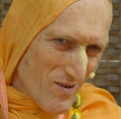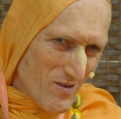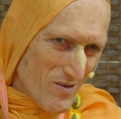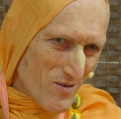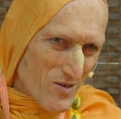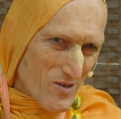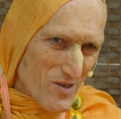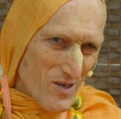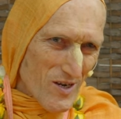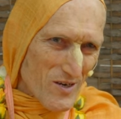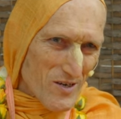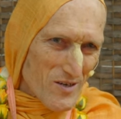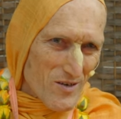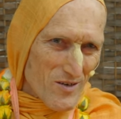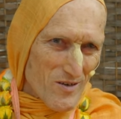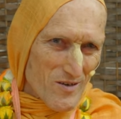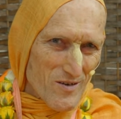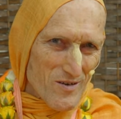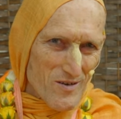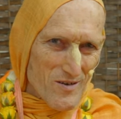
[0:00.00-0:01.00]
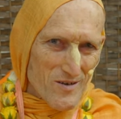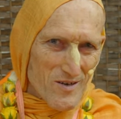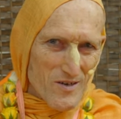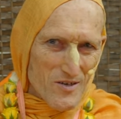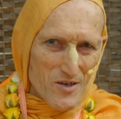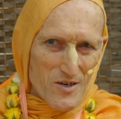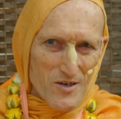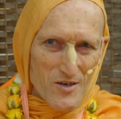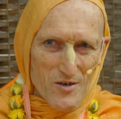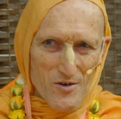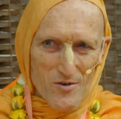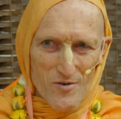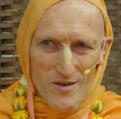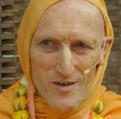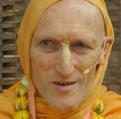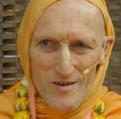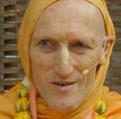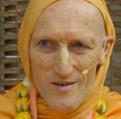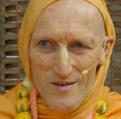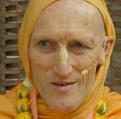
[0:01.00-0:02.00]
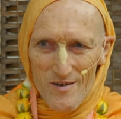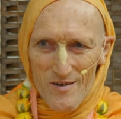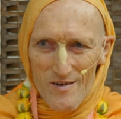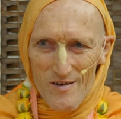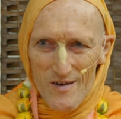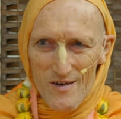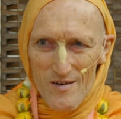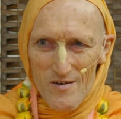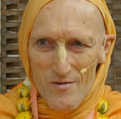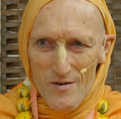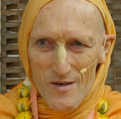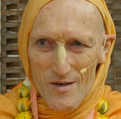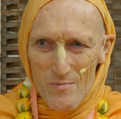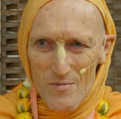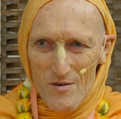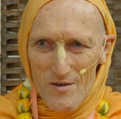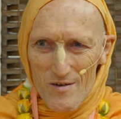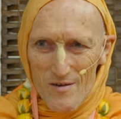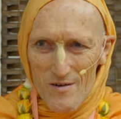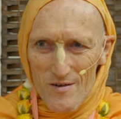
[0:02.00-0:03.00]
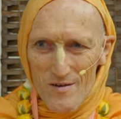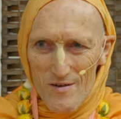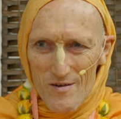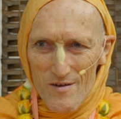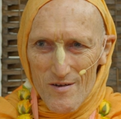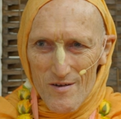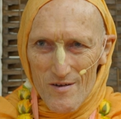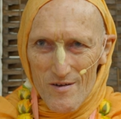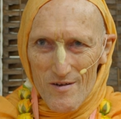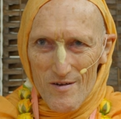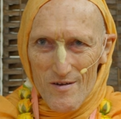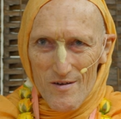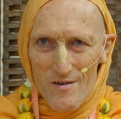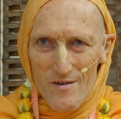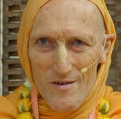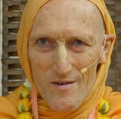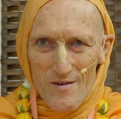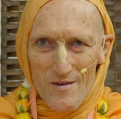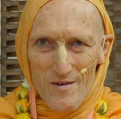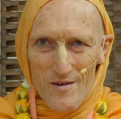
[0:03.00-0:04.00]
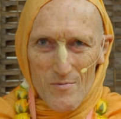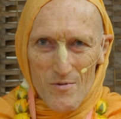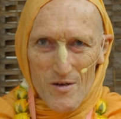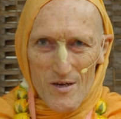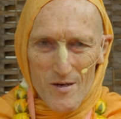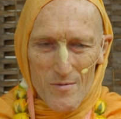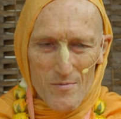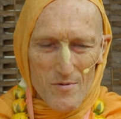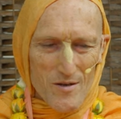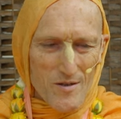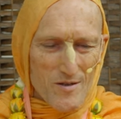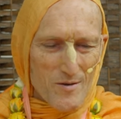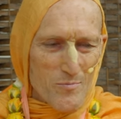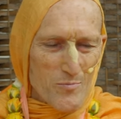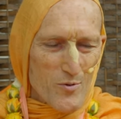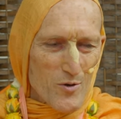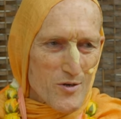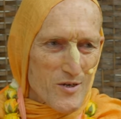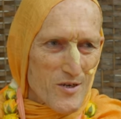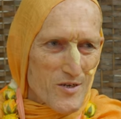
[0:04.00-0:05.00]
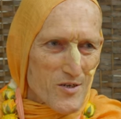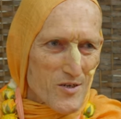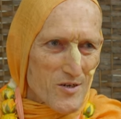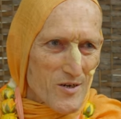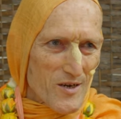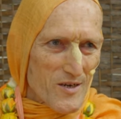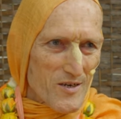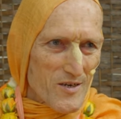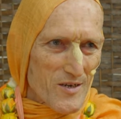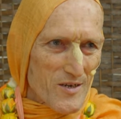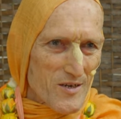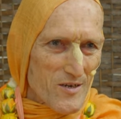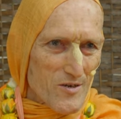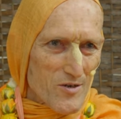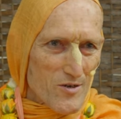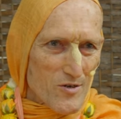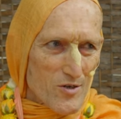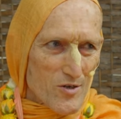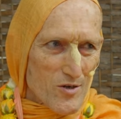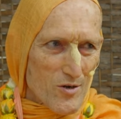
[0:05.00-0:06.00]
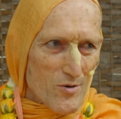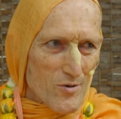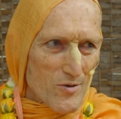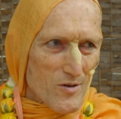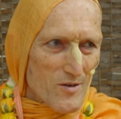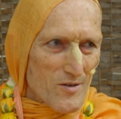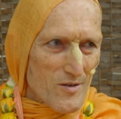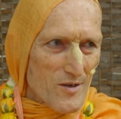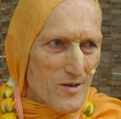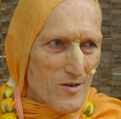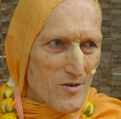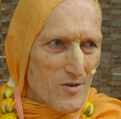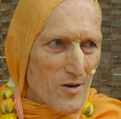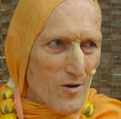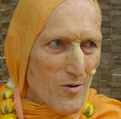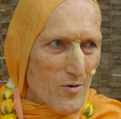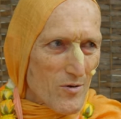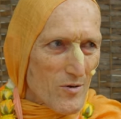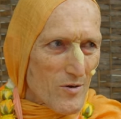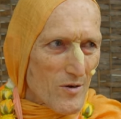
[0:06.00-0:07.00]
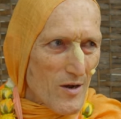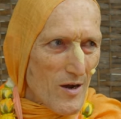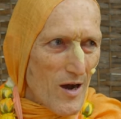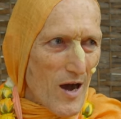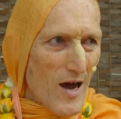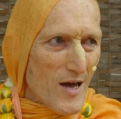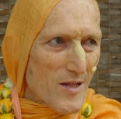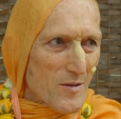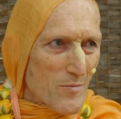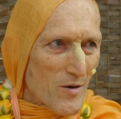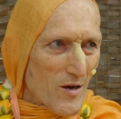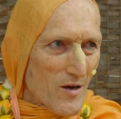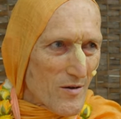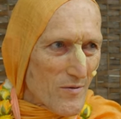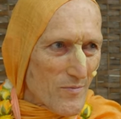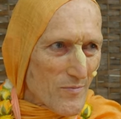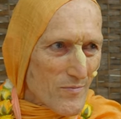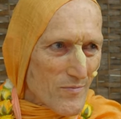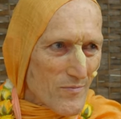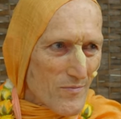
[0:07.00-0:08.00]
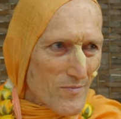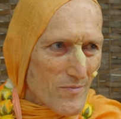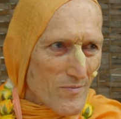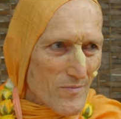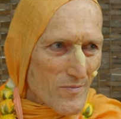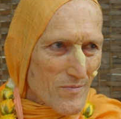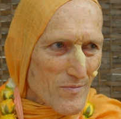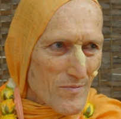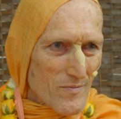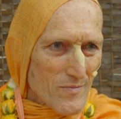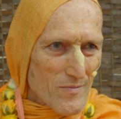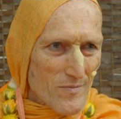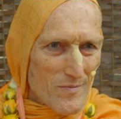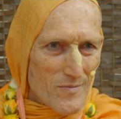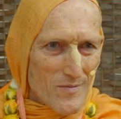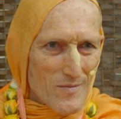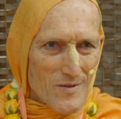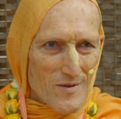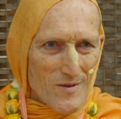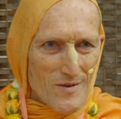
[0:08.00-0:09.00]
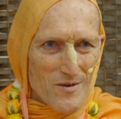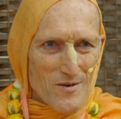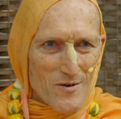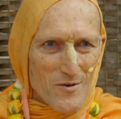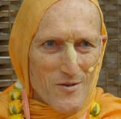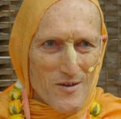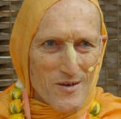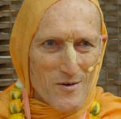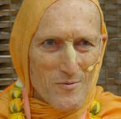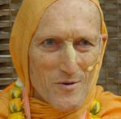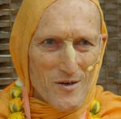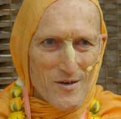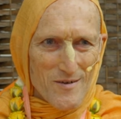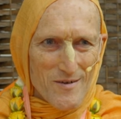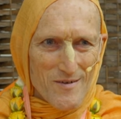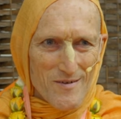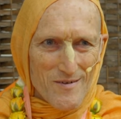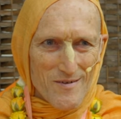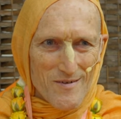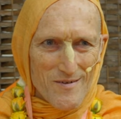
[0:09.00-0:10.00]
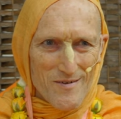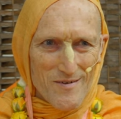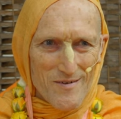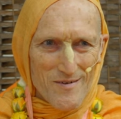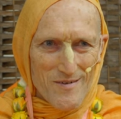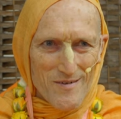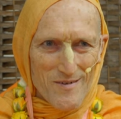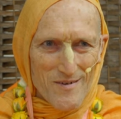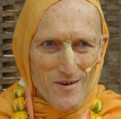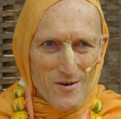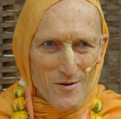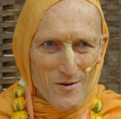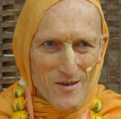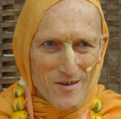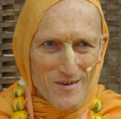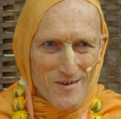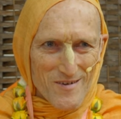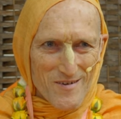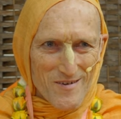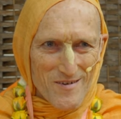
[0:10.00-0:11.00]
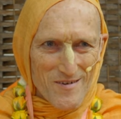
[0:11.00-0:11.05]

You start to disintegrate it, and then you come to, and we come to the Buddhist idea to show that there's no Atma. You know that one? You know it?